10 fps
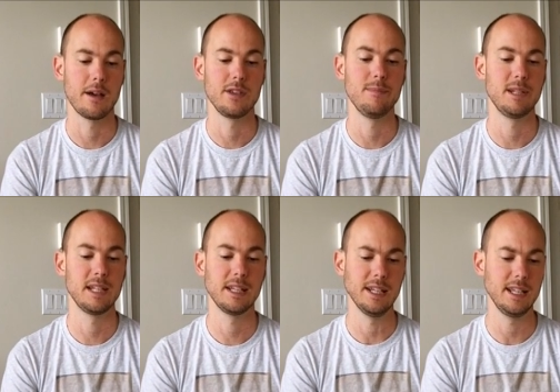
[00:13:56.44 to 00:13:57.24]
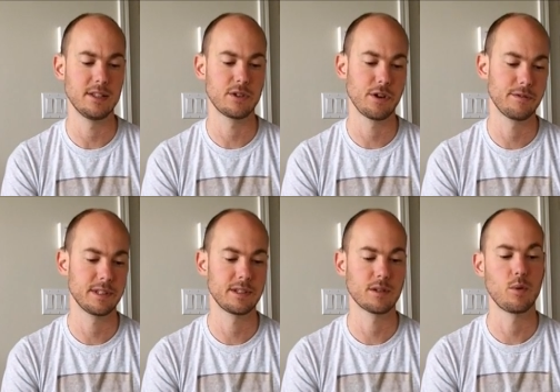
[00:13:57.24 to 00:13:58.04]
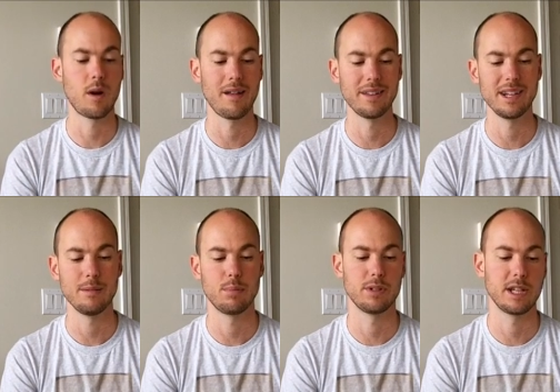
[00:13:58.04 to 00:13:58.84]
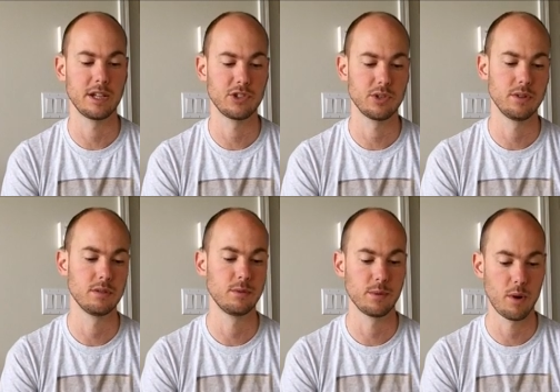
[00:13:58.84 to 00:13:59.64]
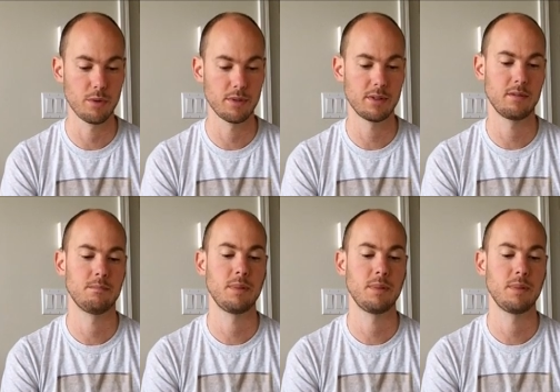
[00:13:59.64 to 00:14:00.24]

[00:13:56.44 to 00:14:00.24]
human dignity, service, quality, potential, growth,